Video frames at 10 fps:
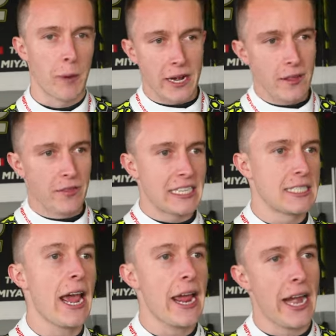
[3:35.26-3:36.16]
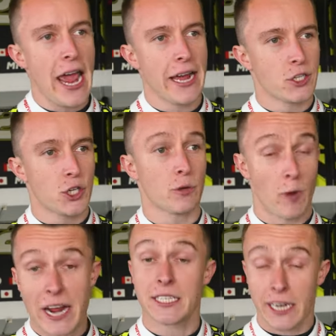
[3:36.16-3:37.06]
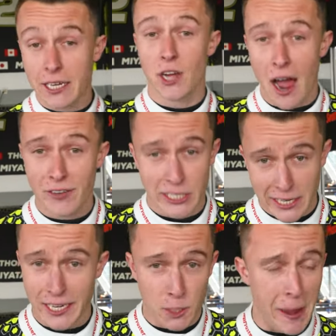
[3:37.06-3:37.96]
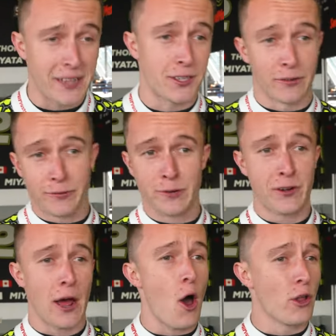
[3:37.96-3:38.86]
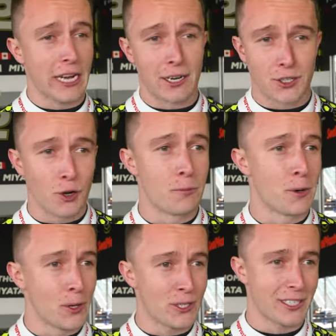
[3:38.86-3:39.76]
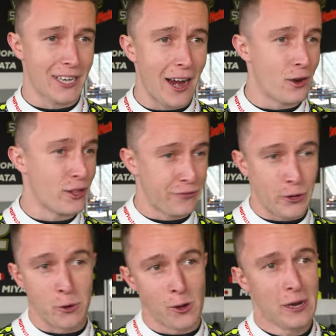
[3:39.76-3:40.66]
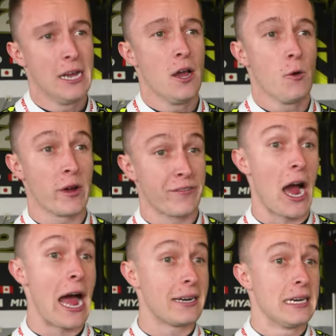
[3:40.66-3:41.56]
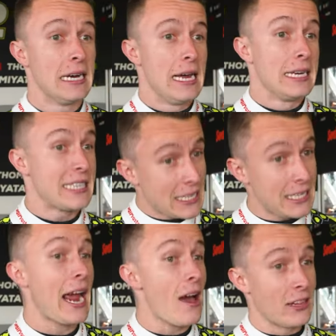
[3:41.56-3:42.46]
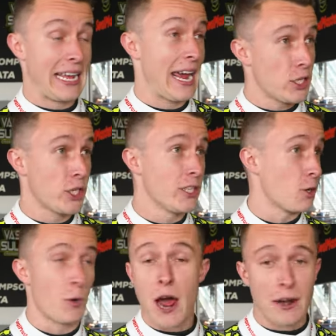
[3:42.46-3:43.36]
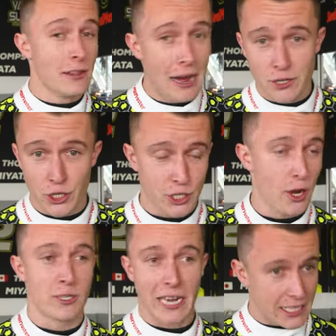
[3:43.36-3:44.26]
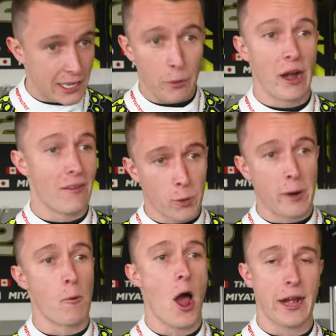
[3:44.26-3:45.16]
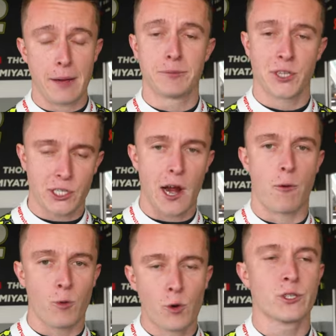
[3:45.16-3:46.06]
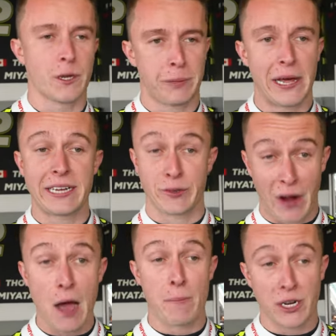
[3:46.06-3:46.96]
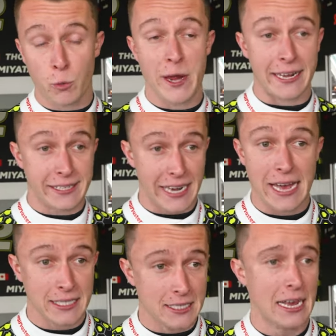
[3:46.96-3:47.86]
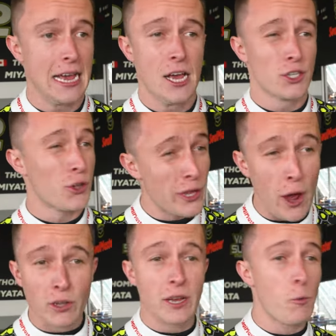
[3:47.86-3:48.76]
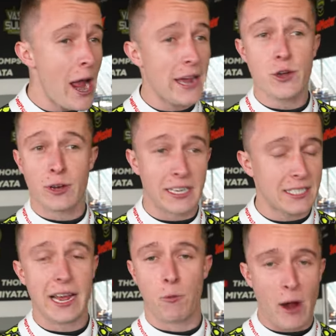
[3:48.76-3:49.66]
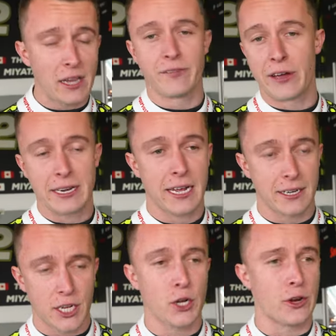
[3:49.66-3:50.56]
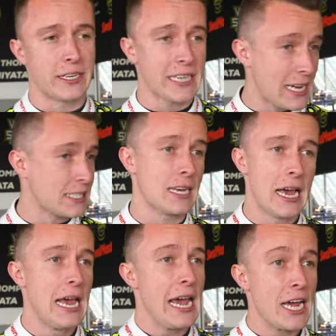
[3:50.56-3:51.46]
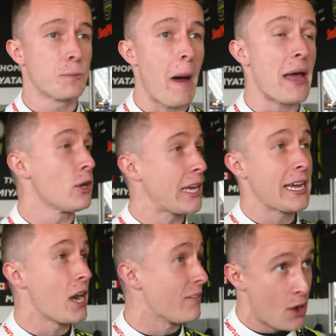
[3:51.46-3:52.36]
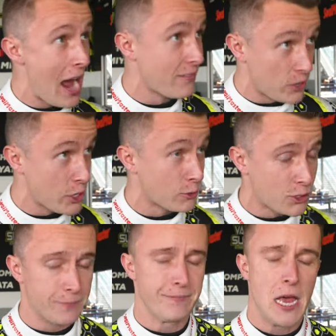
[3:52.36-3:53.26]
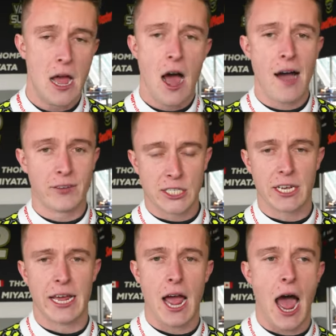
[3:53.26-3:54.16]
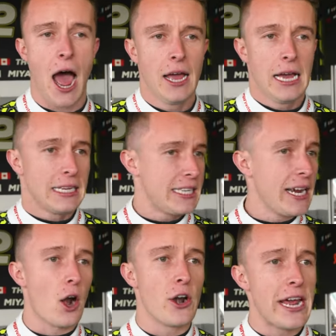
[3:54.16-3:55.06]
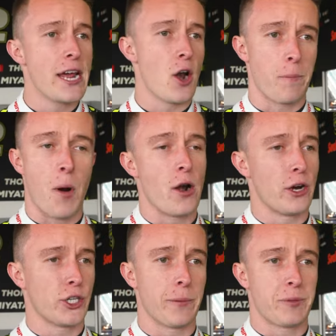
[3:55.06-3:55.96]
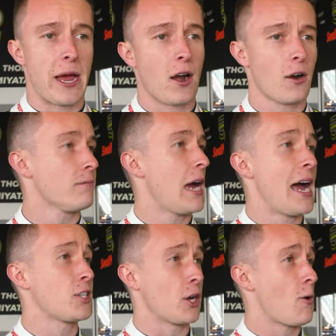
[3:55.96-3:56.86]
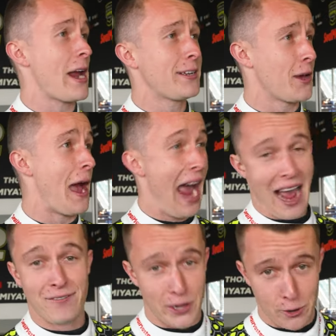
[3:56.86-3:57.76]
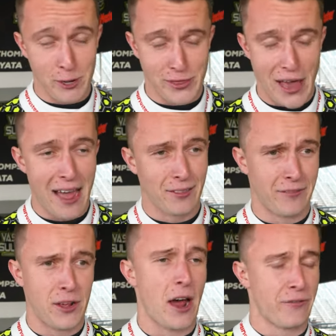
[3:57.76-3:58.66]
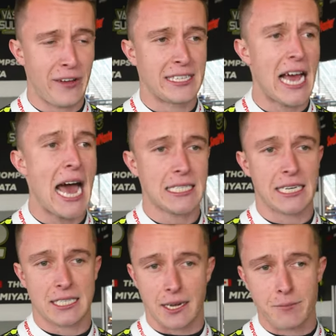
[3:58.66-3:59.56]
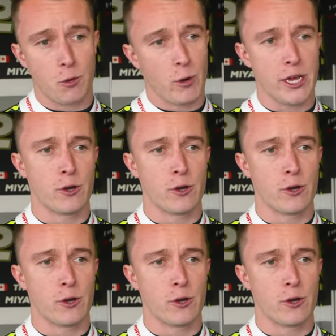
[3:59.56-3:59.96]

but this day and age, racing is obviously expensive. You've got all the consumables, the tire, the fuel. We've got testing allocation, so we're not allowed to just go testing whatever we want. IMSA's got rules in place of how much we can test. So the only way you can stay relevant and continue to test is by looking at other avenues. Obviously, uh, TRD and our partnership there has a great uh, avenue with that. They've got a fantastic sim that we